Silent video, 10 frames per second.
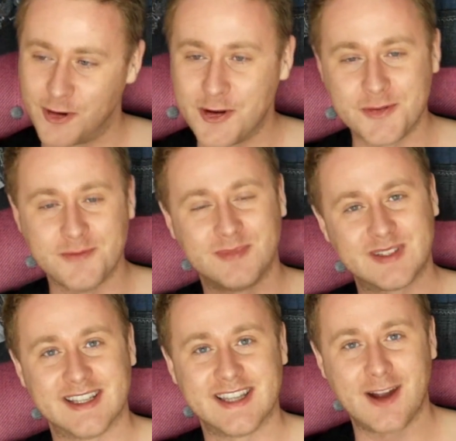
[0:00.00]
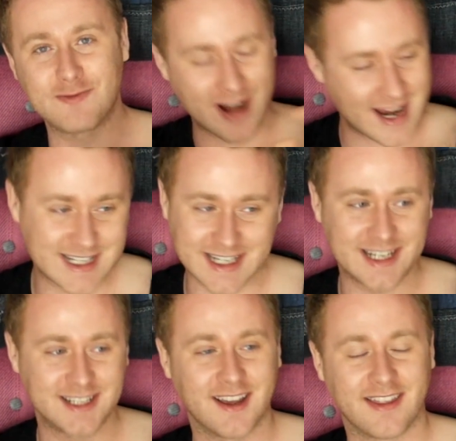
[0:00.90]
rooms and they're raiding
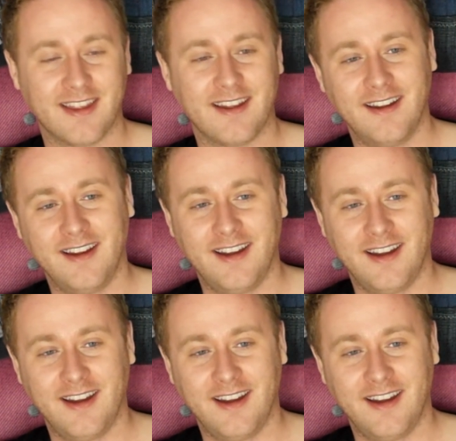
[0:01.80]
each other.